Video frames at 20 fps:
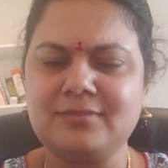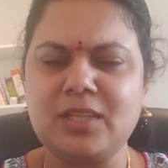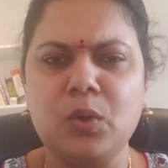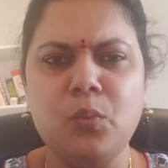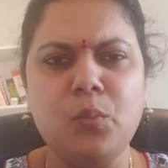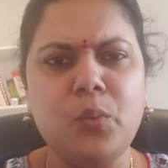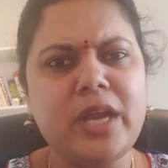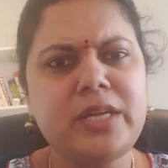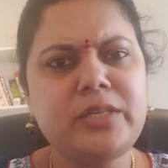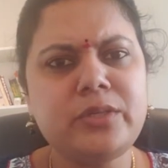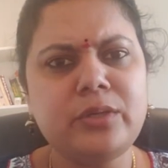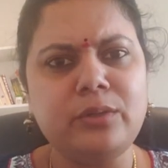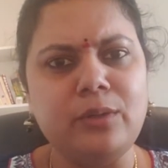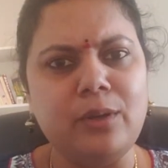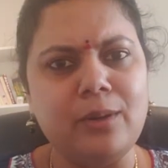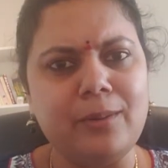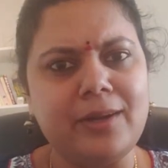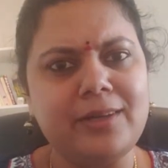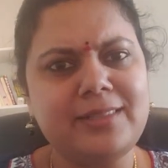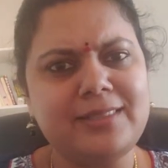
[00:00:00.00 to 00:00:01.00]
why should
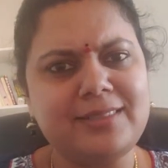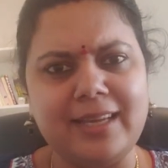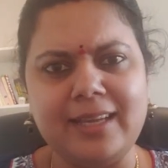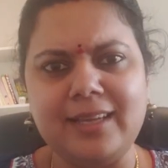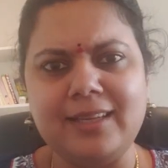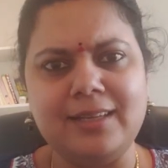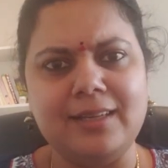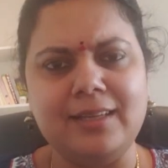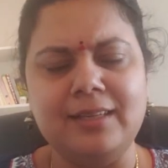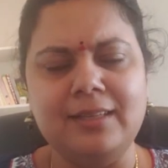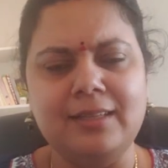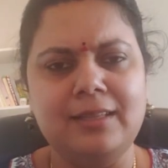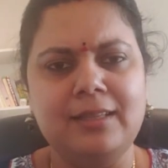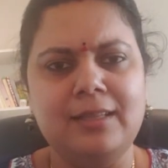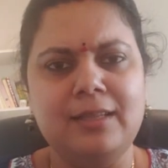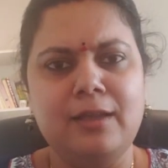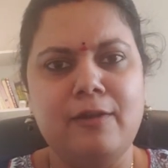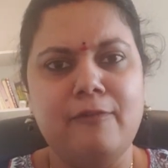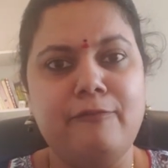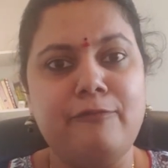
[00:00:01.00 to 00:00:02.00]
God take a
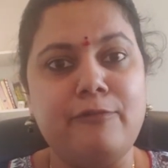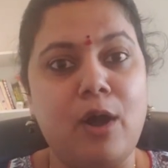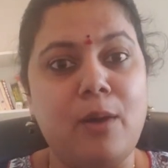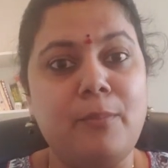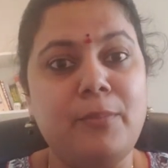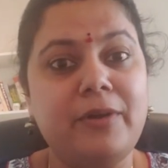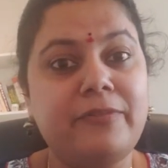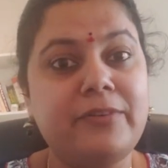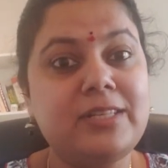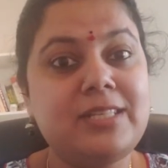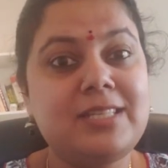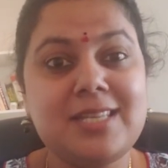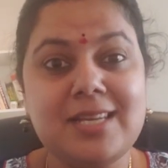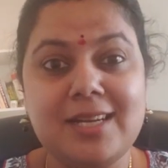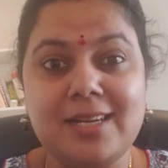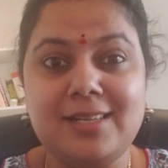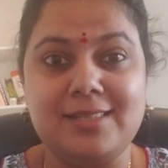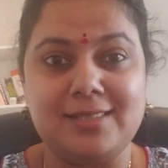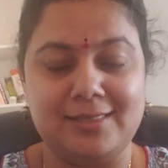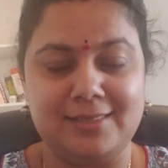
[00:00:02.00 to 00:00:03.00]
form of a
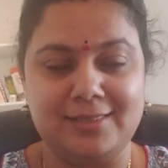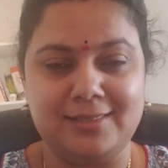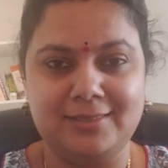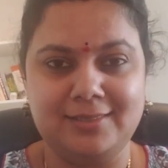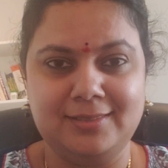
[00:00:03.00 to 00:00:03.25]
turtle?